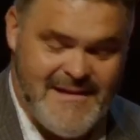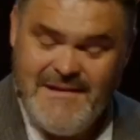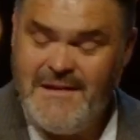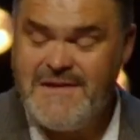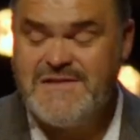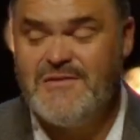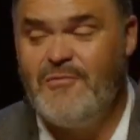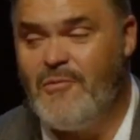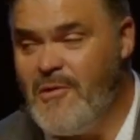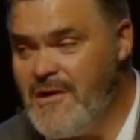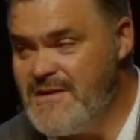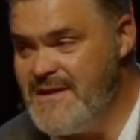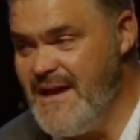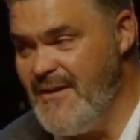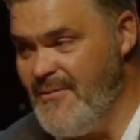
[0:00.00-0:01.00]
Doesn't
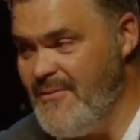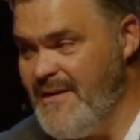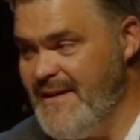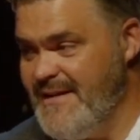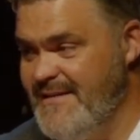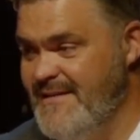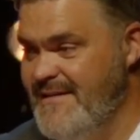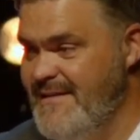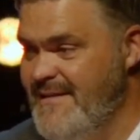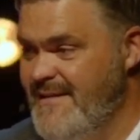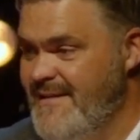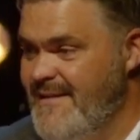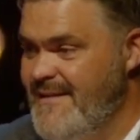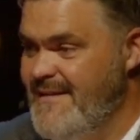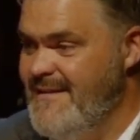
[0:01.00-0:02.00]
work that way.
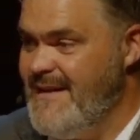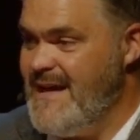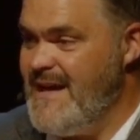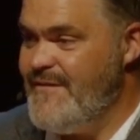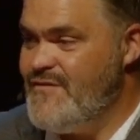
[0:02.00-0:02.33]
And